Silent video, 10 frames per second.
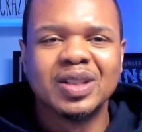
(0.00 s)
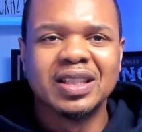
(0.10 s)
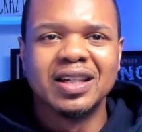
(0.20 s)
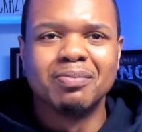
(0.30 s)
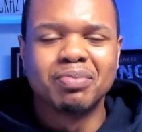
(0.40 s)

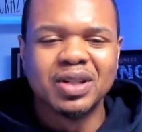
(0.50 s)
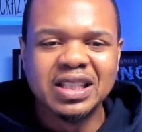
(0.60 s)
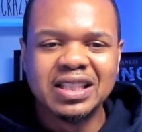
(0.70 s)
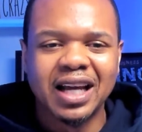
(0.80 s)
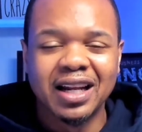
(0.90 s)

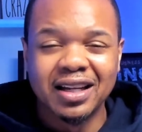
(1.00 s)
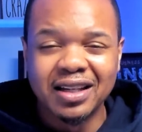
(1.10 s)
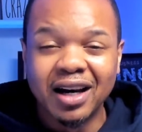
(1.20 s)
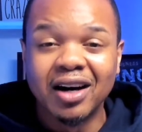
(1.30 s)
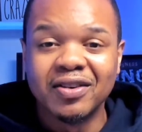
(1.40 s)
appreciate
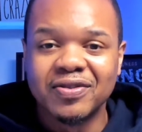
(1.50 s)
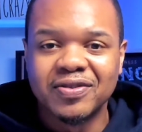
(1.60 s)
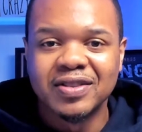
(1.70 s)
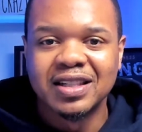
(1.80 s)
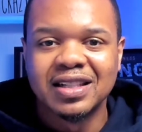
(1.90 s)
enough
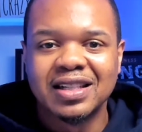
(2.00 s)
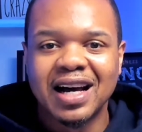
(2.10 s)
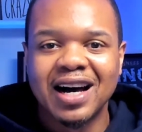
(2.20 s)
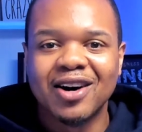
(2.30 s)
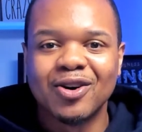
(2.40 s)

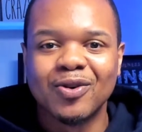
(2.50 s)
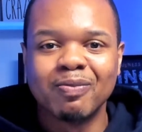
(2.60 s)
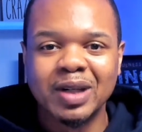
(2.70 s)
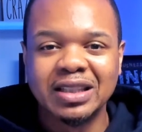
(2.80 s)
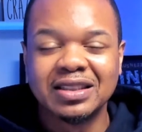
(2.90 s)
how
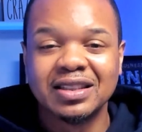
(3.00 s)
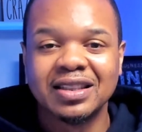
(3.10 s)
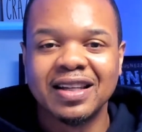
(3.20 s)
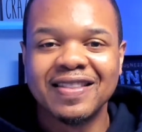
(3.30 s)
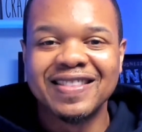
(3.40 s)
much
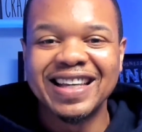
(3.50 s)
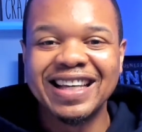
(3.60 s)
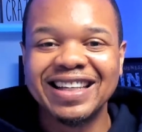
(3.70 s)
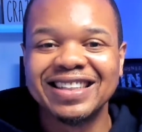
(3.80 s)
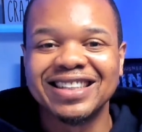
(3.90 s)

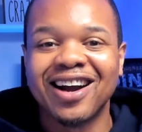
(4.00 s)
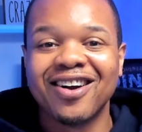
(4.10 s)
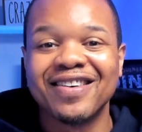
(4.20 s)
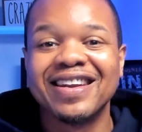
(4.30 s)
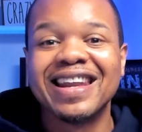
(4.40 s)
things are
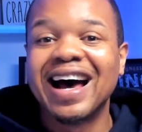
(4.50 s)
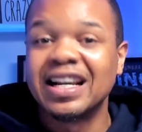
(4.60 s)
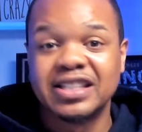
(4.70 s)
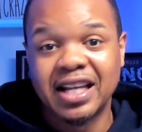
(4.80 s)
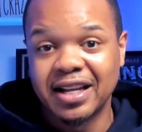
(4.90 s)
not
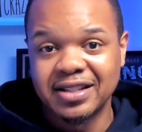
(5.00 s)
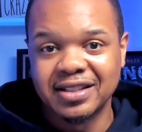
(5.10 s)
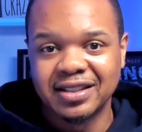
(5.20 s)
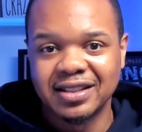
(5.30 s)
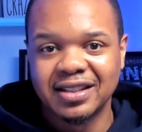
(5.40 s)
changing.